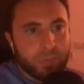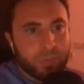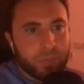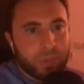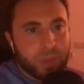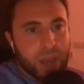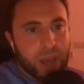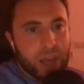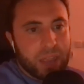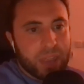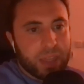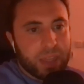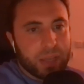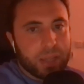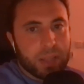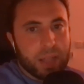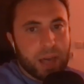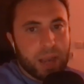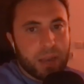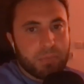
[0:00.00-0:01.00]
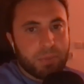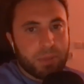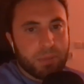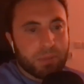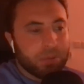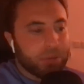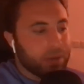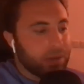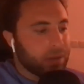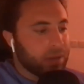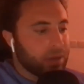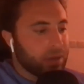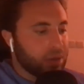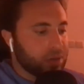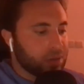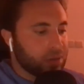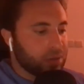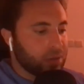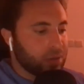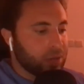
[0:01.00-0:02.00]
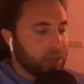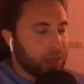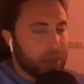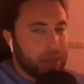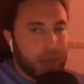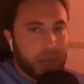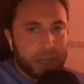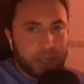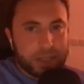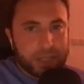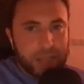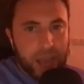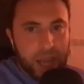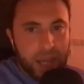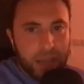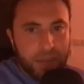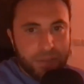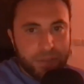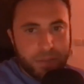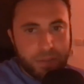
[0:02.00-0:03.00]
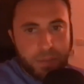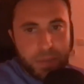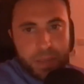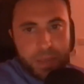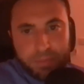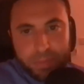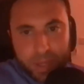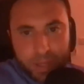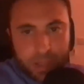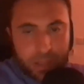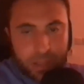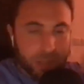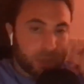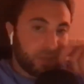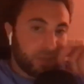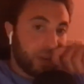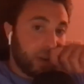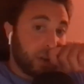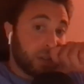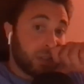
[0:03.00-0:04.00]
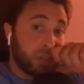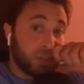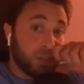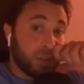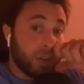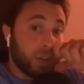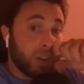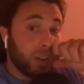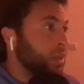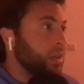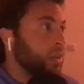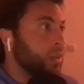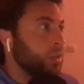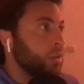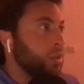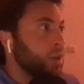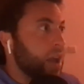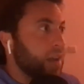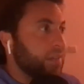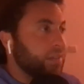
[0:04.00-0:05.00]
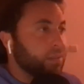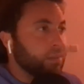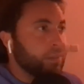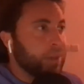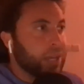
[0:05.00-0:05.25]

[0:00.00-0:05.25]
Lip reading: I think a lot of people also can get anxiety from it because it's very strong. You have to make